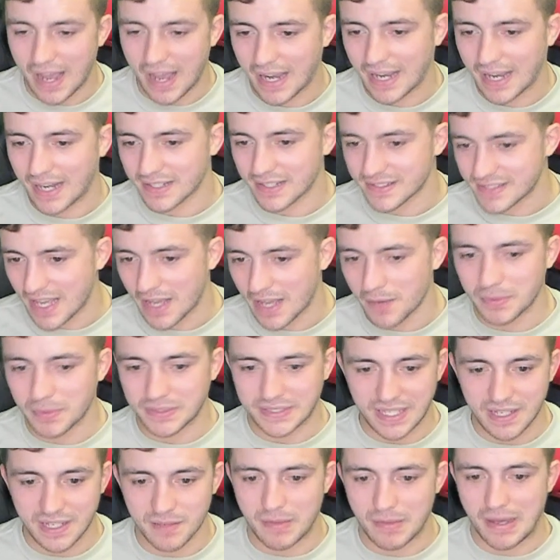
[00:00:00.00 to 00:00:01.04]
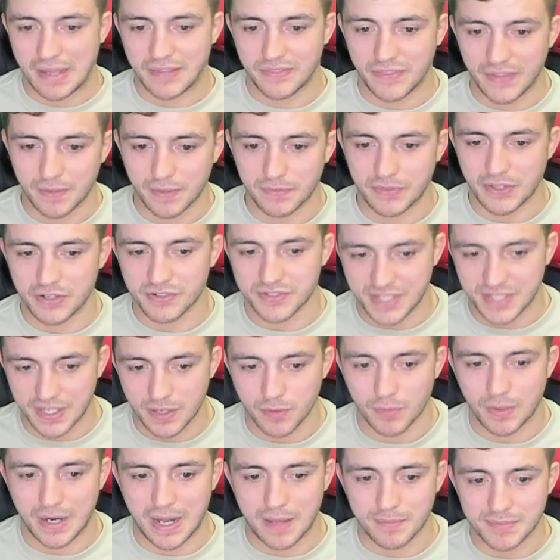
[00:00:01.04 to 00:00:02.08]
got to side with them. I think they're seeing
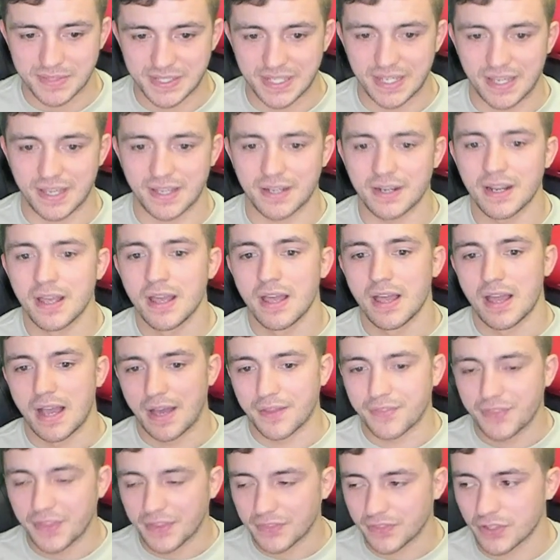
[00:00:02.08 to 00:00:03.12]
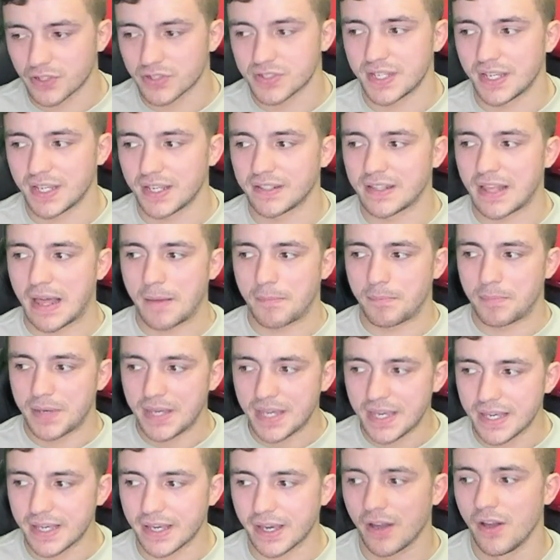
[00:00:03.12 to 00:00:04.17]
what I'm seeing. I think they're seeing that
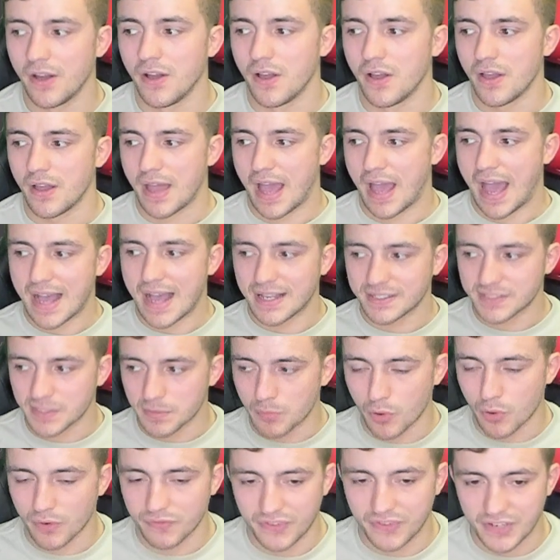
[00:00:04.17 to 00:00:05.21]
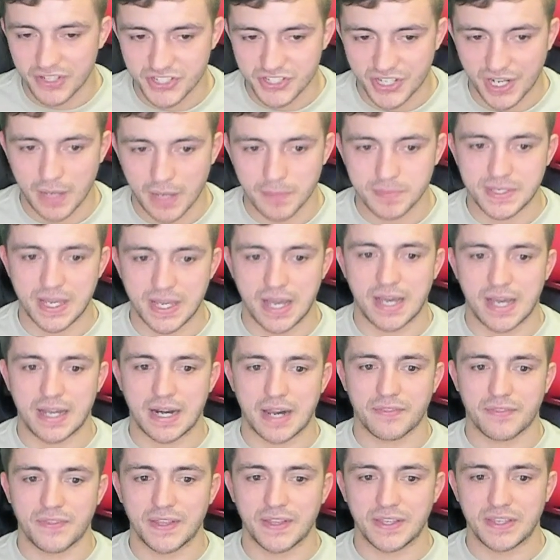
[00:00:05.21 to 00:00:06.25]
Peak has the more finishing upside. I
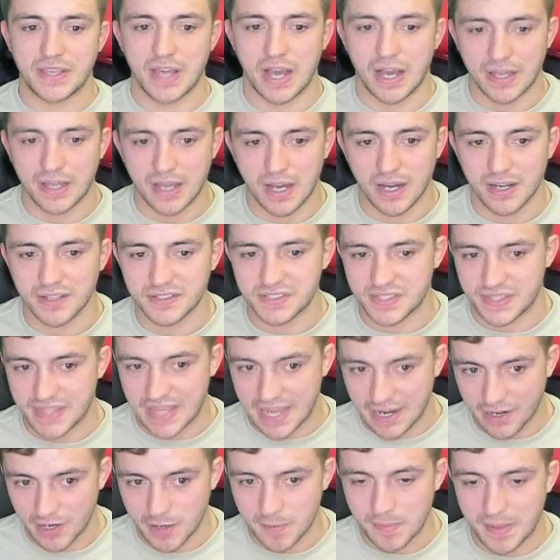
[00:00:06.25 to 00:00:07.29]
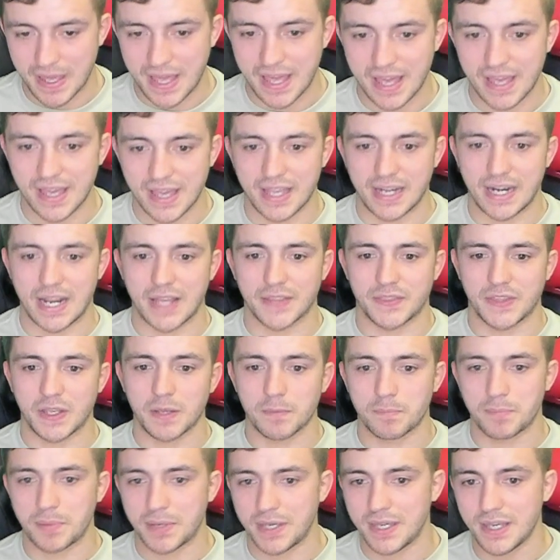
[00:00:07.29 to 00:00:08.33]
think Yahya is there to be hit. And I
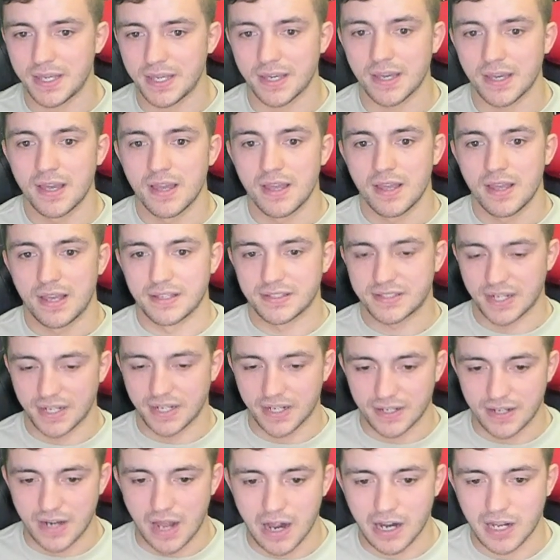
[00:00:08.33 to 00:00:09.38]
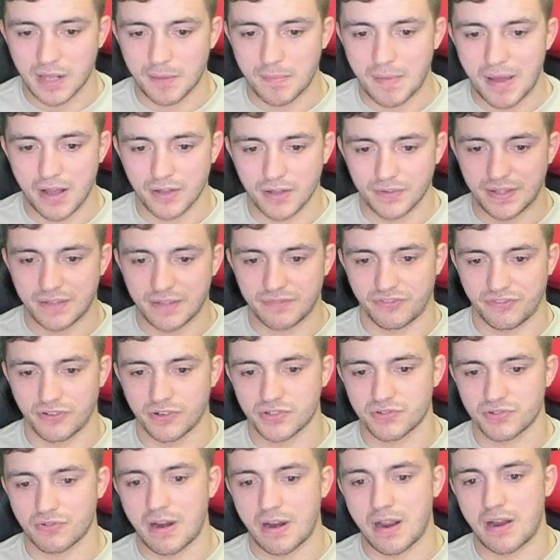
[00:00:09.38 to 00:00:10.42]
think Peak is going to knock him out in the
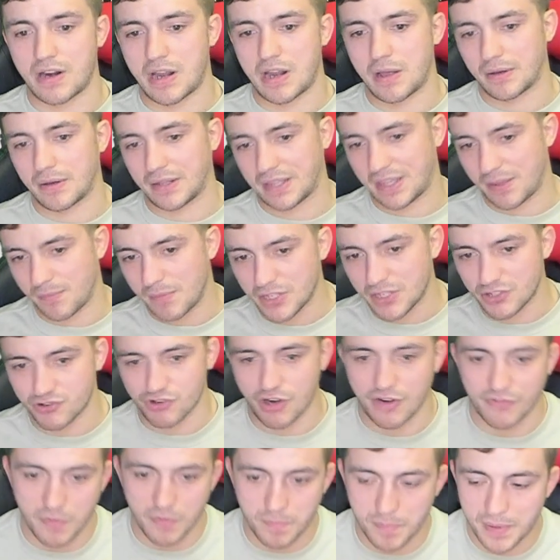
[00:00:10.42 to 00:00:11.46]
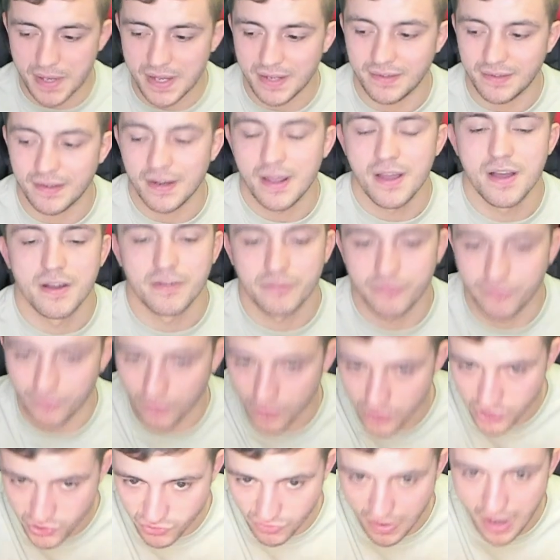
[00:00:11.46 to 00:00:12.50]
first round. Give me Trevor Peak,
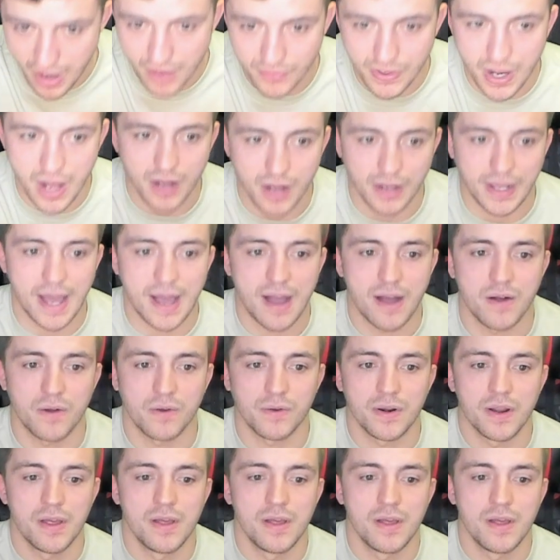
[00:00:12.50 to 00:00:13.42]
first round knockout.